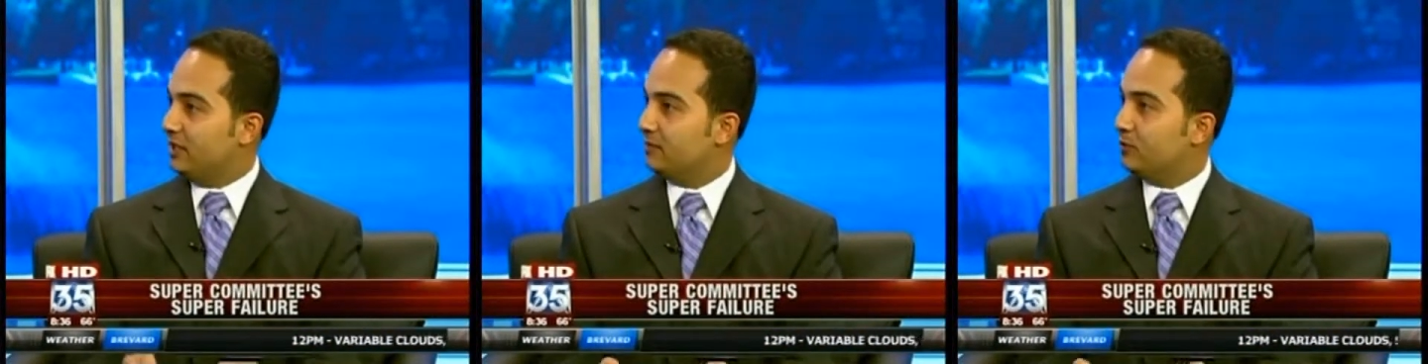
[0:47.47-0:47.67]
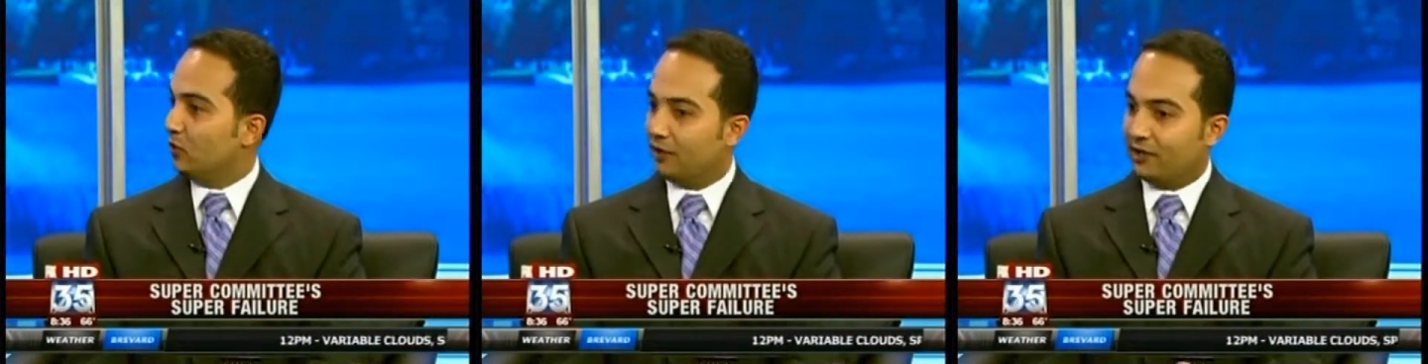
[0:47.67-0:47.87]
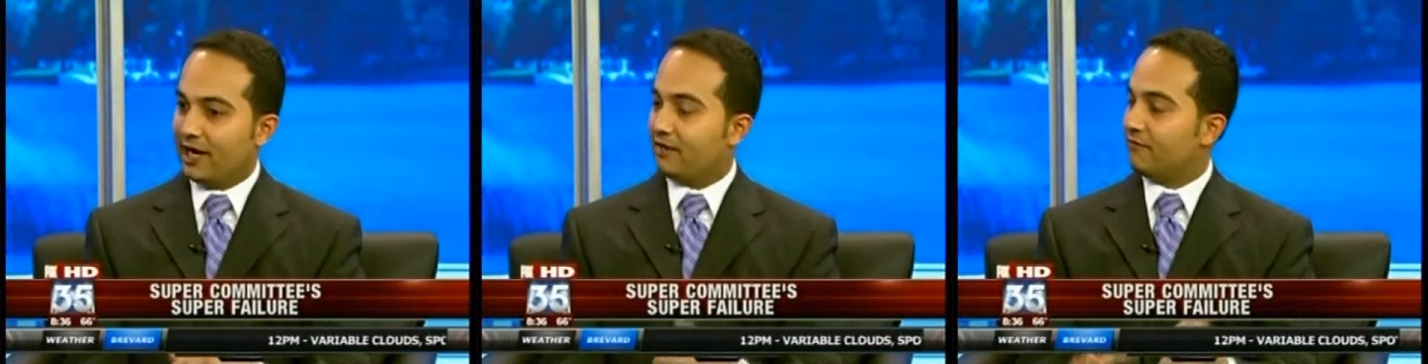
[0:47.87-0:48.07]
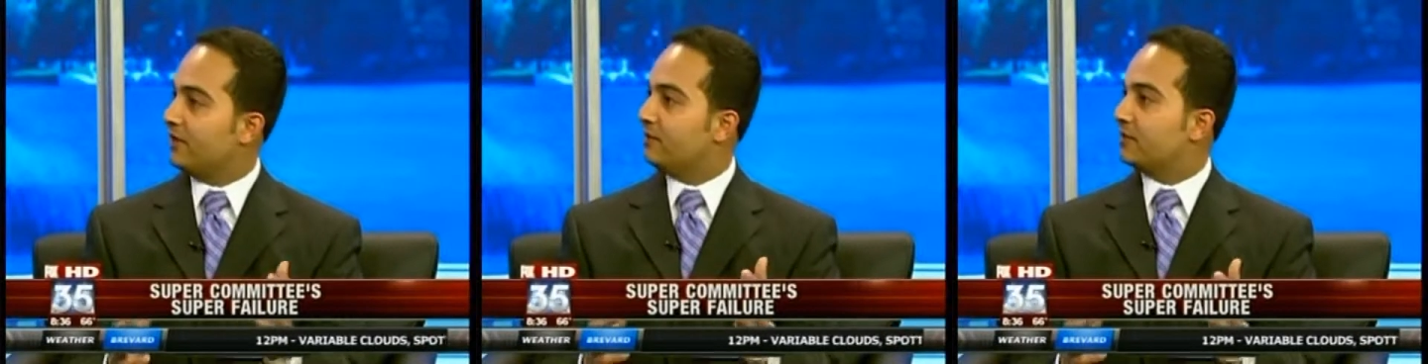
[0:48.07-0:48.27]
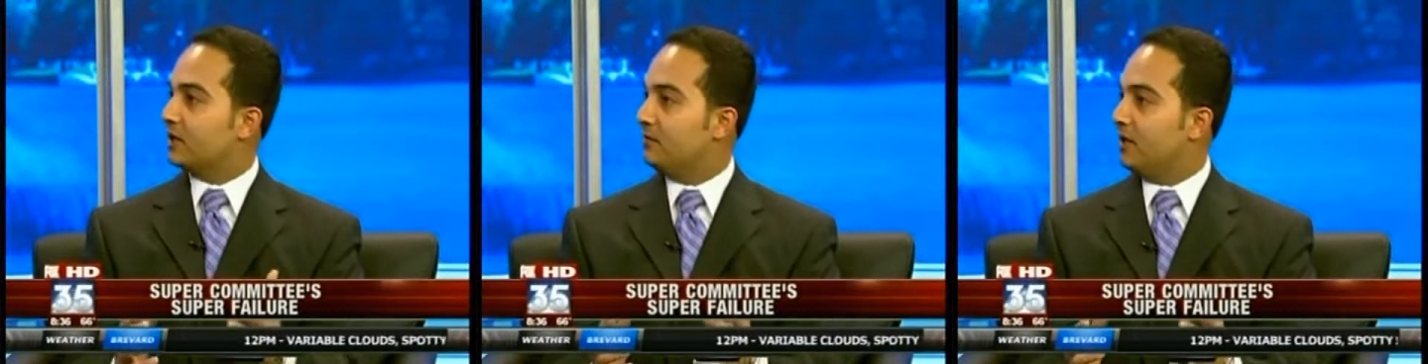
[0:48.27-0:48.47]
people and
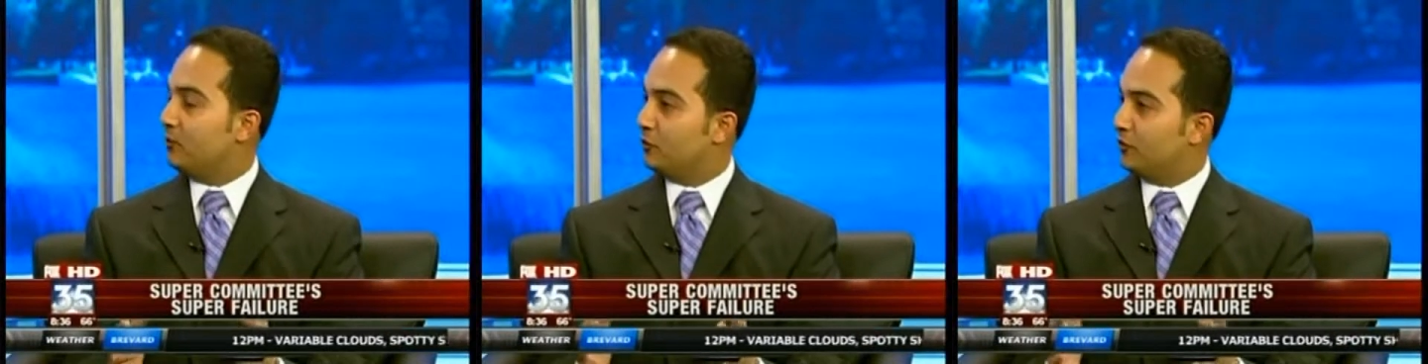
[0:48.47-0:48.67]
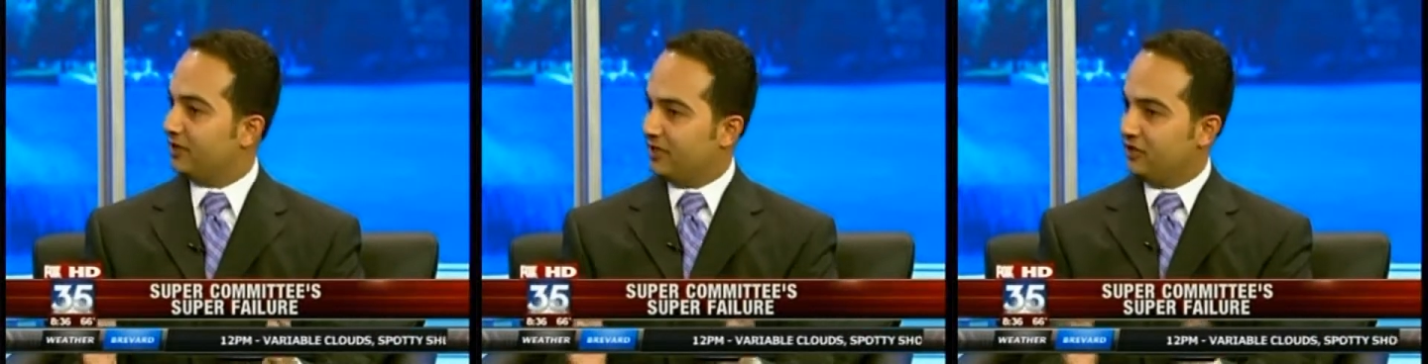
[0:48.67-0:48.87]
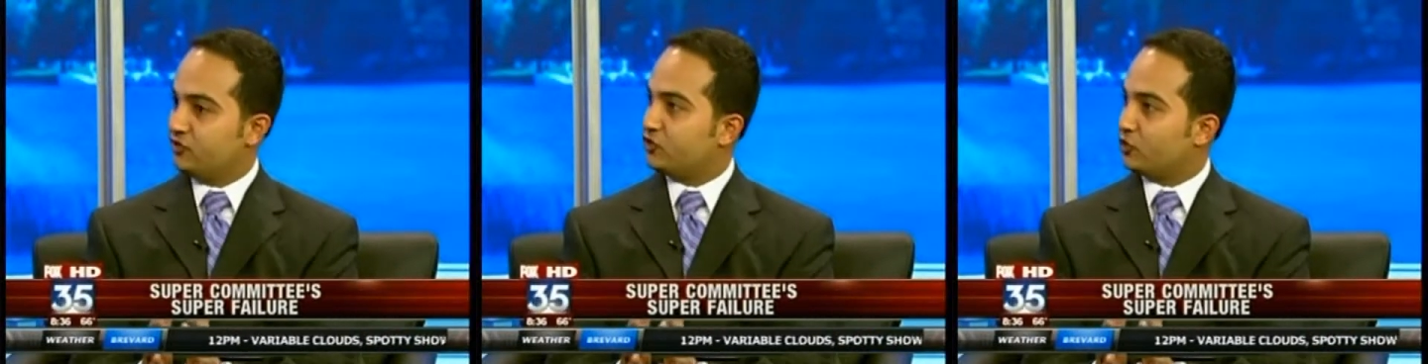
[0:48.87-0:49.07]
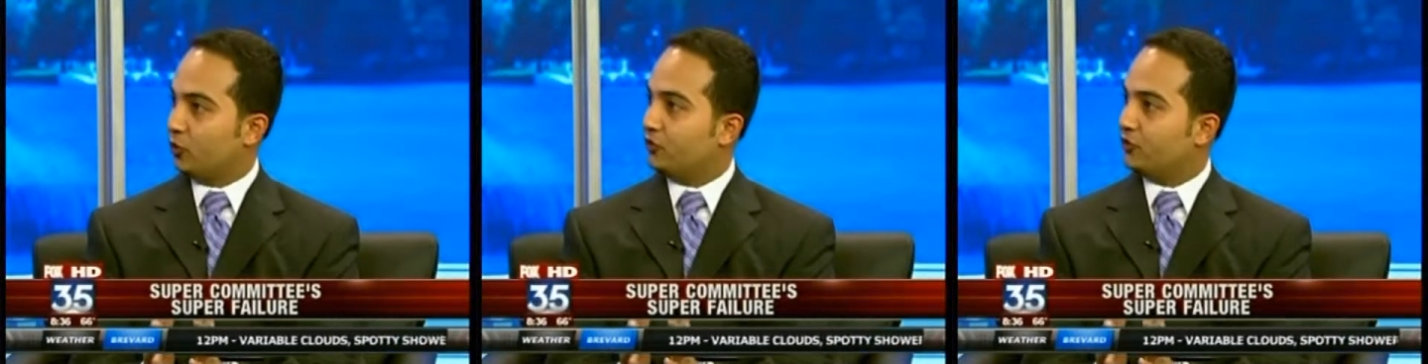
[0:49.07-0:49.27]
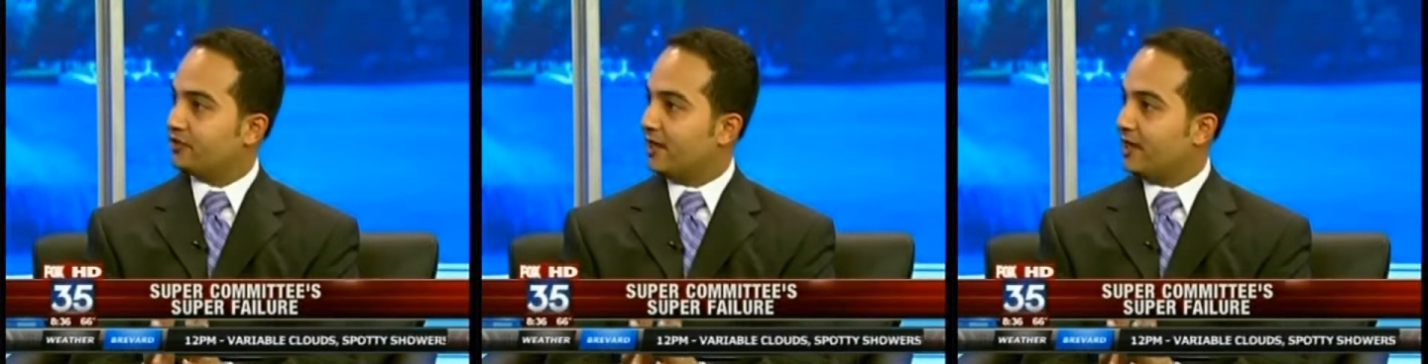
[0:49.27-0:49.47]
have them come up with it in
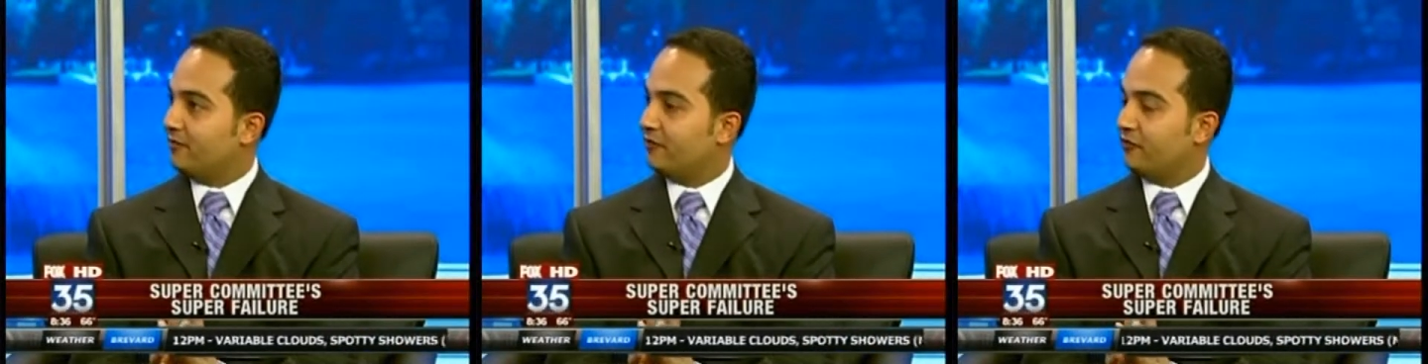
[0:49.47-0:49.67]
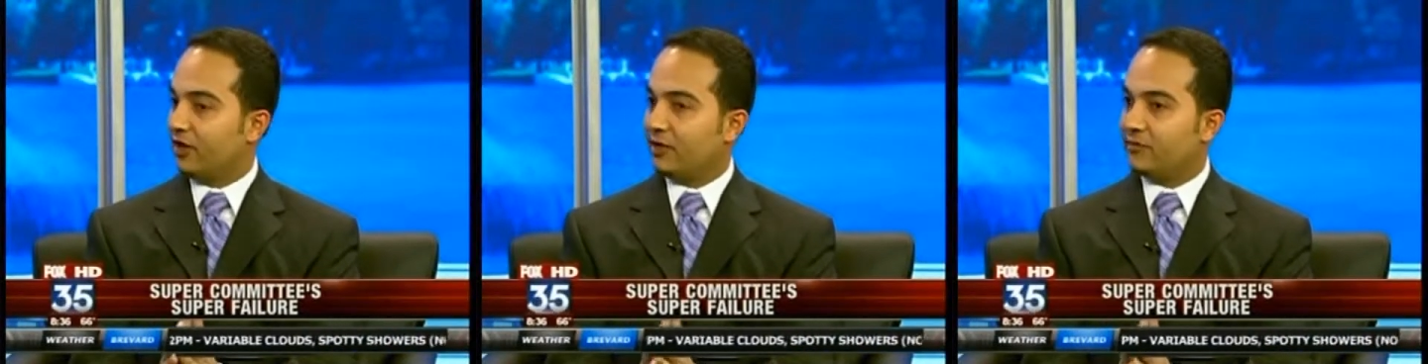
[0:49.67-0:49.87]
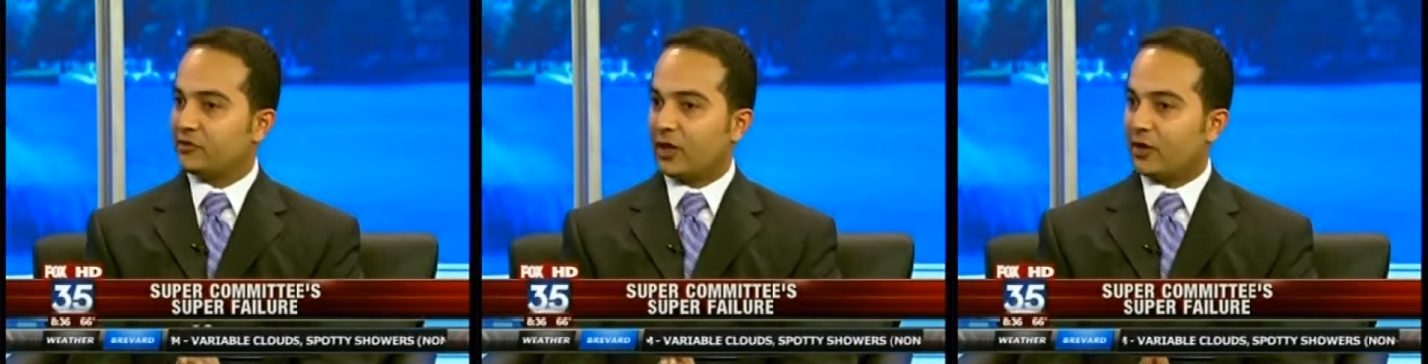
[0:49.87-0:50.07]
shorter time frame?